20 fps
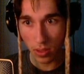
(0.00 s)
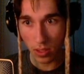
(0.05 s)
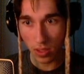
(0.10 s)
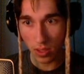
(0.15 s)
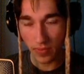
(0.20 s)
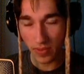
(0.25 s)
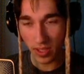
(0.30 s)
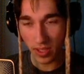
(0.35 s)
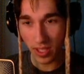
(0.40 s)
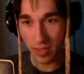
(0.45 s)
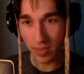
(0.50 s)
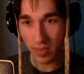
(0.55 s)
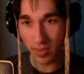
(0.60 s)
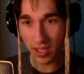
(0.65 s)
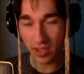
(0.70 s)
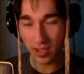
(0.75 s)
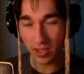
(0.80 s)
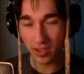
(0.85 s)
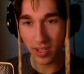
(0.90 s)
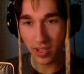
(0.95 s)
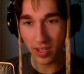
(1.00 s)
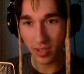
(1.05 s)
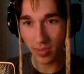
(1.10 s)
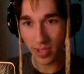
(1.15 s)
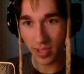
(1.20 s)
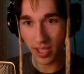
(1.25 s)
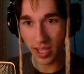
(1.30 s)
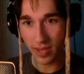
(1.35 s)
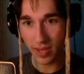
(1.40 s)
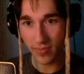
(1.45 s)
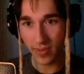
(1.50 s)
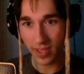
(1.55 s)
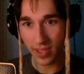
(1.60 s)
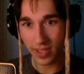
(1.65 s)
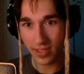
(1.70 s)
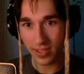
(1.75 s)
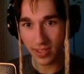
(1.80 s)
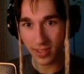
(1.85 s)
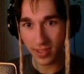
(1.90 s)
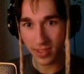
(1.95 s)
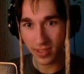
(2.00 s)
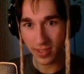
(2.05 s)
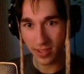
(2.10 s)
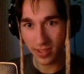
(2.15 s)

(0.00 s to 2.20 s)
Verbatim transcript: I feel like I'm being incredibly obvious.